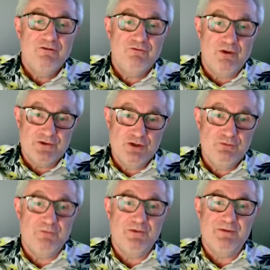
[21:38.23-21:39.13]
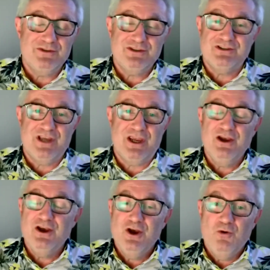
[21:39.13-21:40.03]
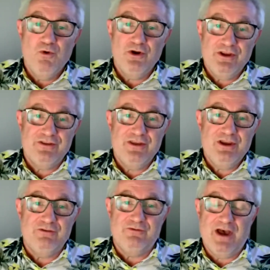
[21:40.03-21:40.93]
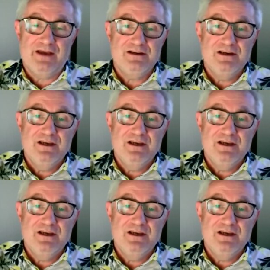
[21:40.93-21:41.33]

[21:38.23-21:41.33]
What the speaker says: Supermums to say, what do you think of that?